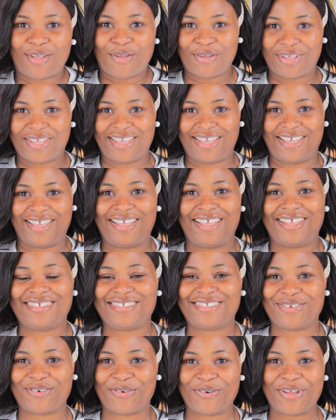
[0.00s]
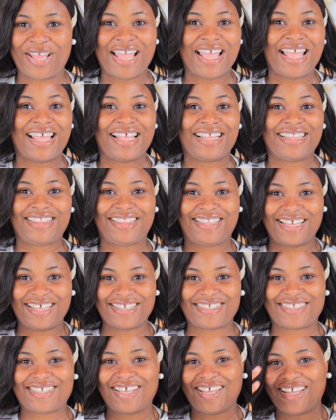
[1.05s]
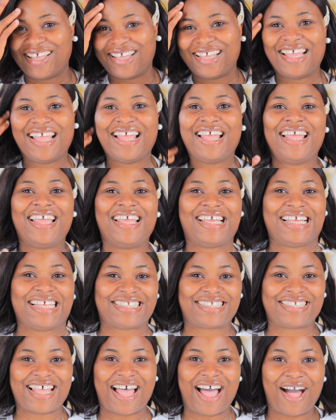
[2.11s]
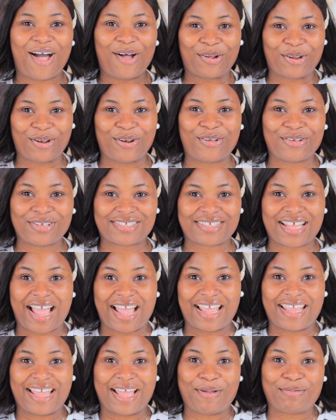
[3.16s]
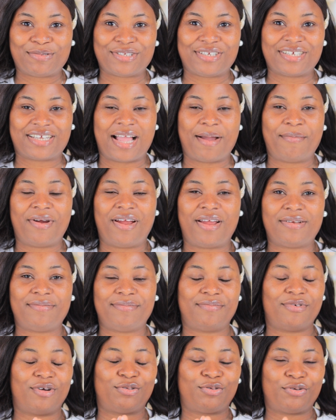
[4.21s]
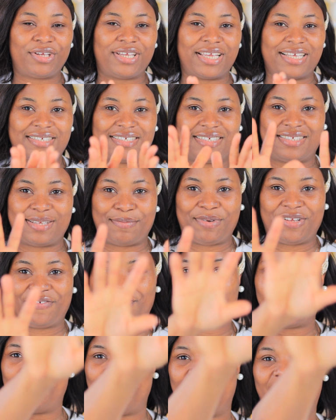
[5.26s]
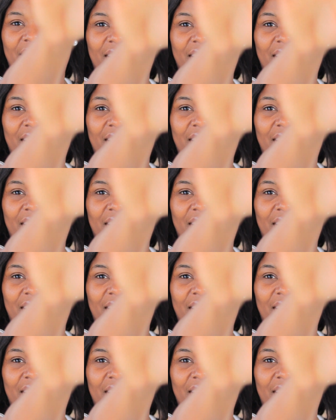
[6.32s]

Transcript: Okay, so this is how close I am to the camera. Although yes, it's a bit far, my